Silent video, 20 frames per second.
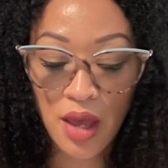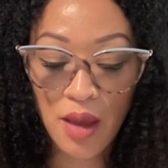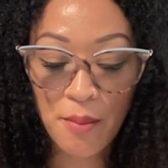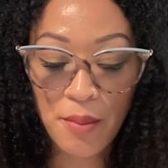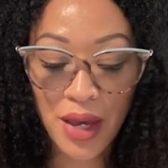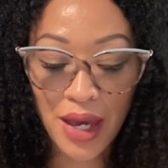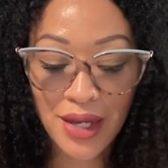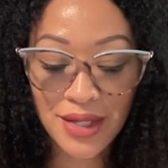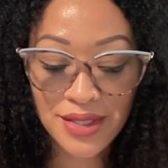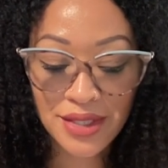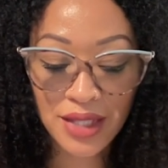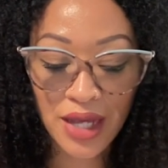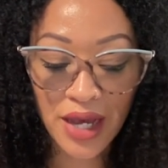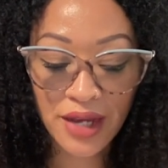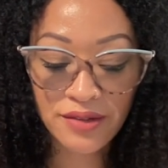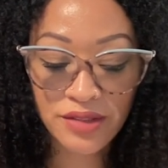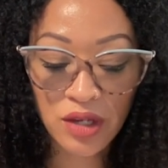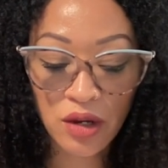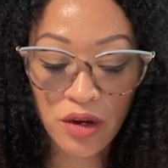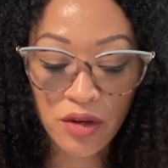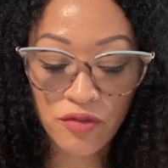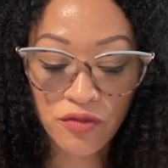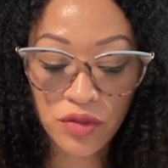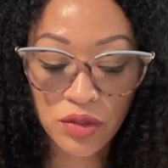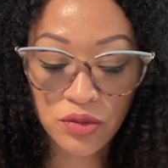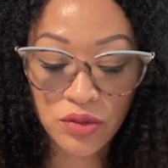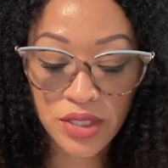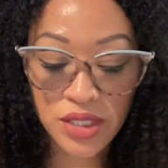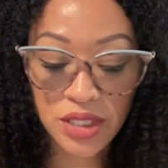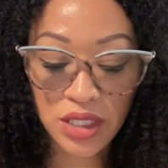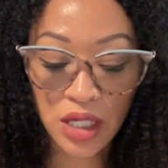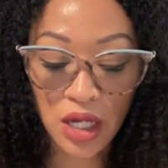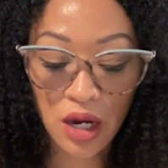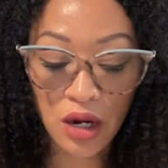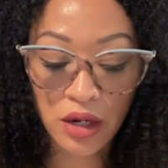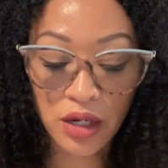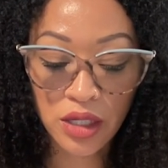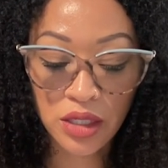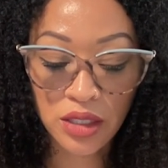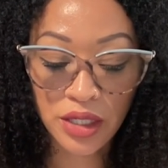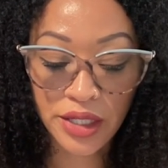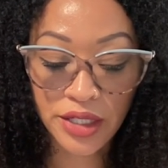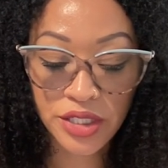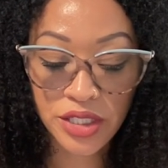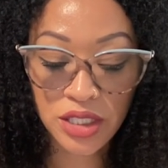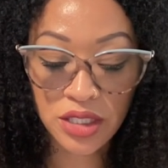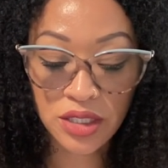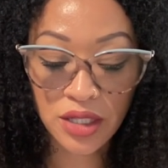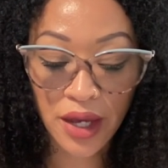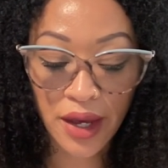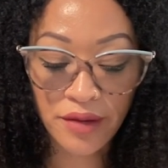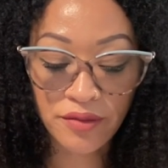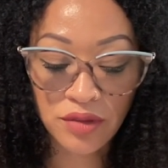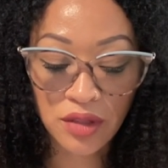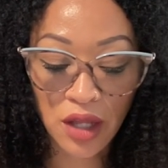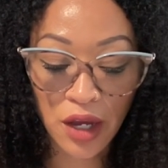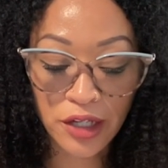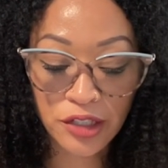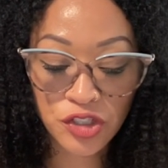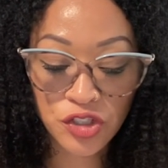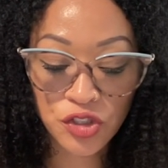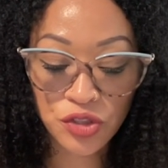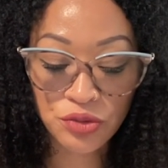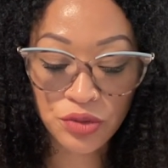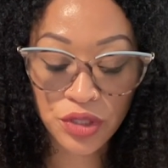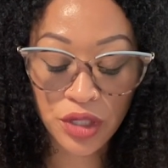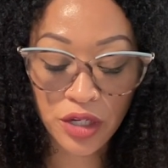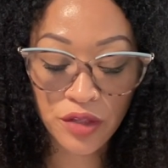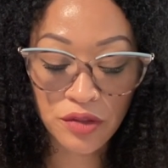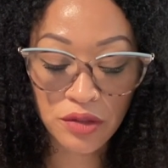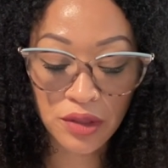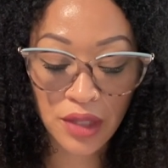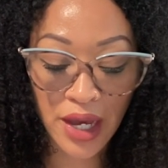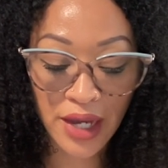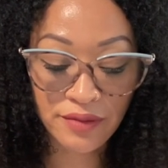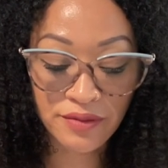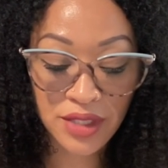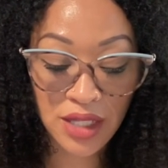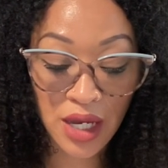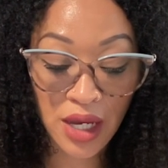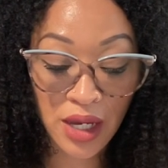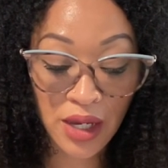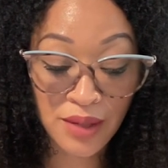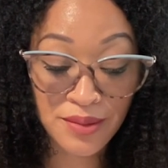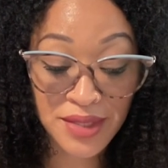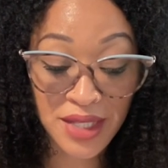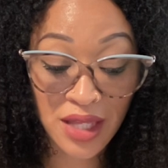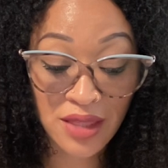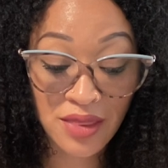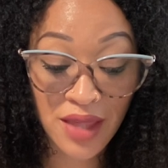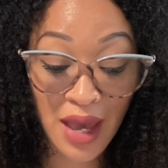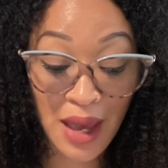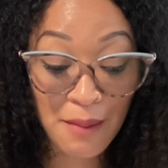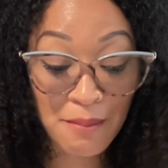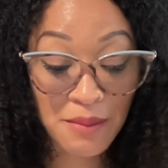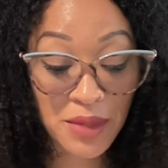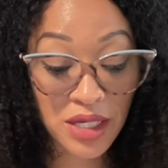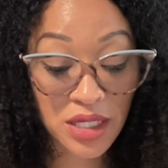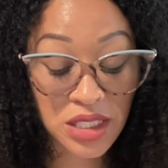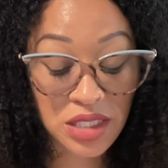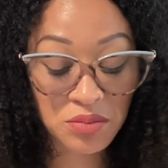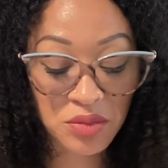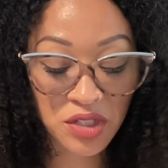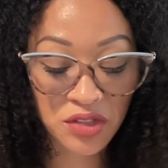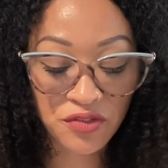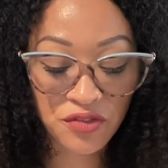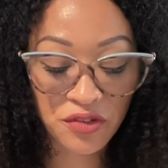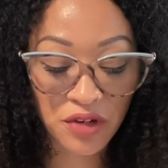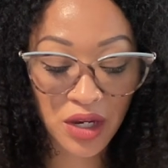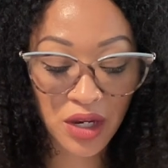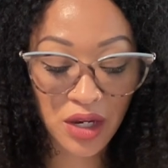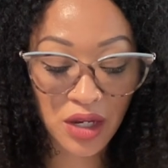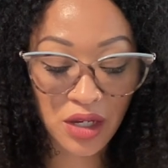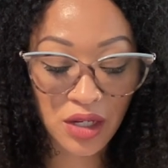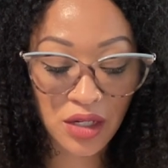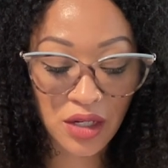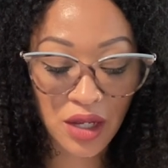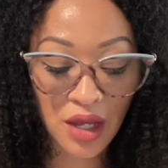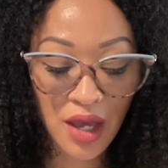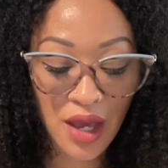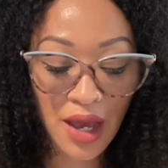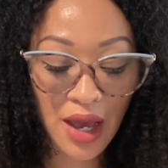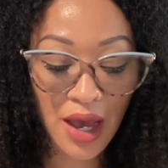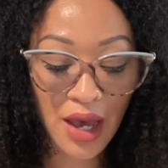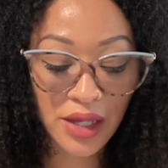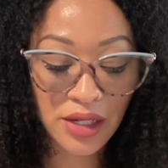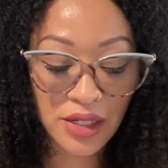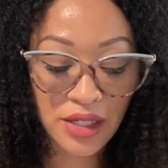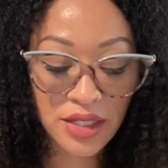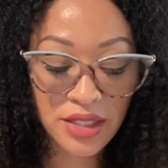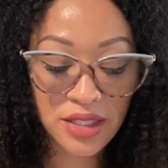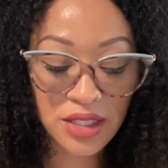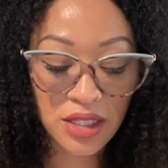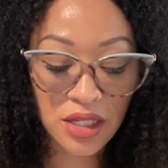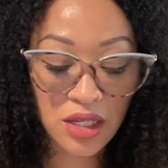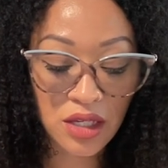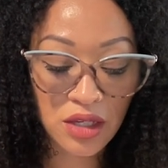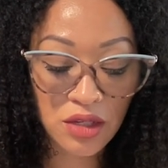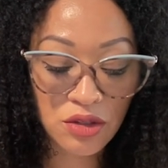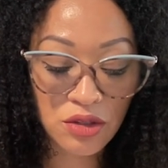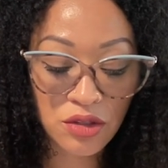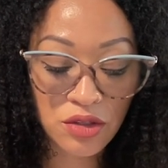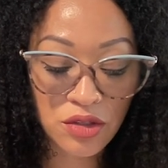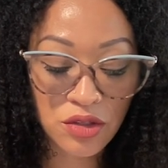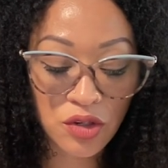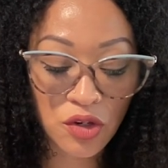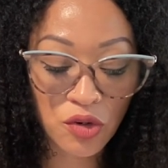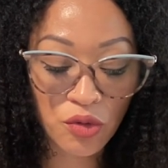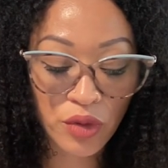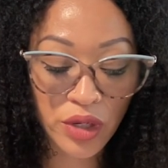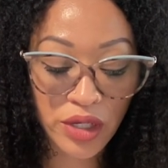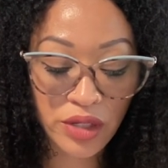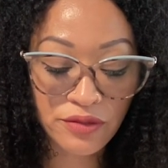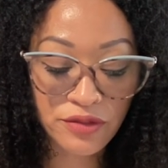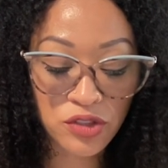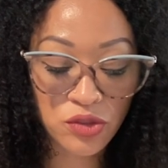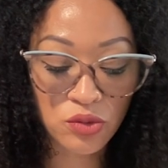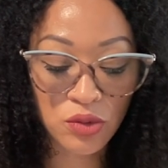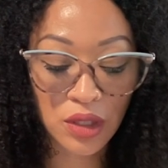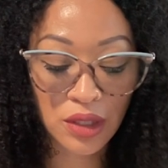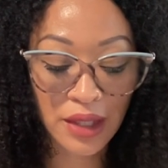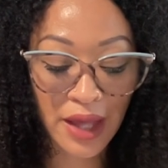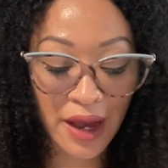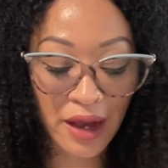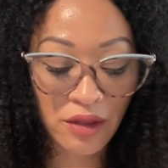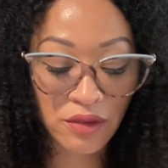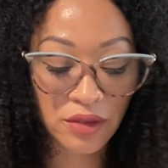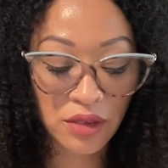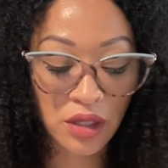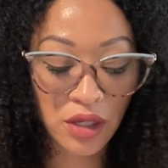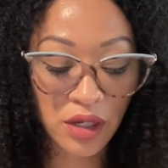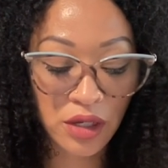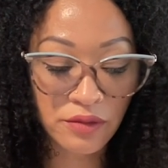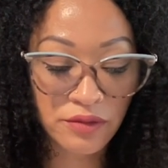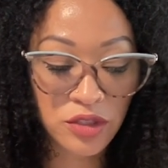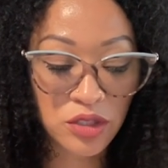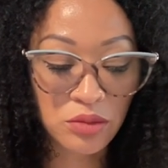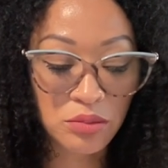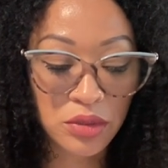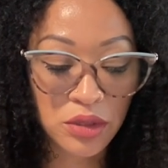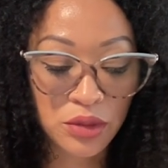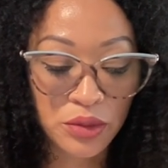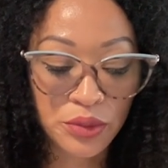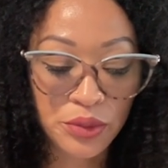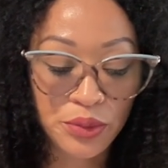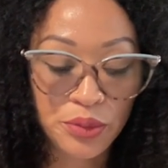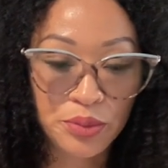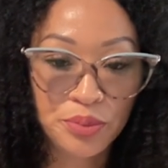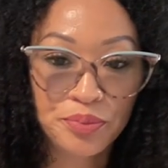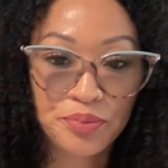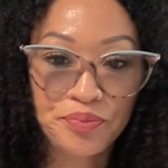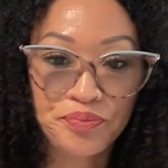Past lives are influencing our connection. I've lost you in other lifetimes, and that makes me afraid. I need to heal the grief to allow love to bloom.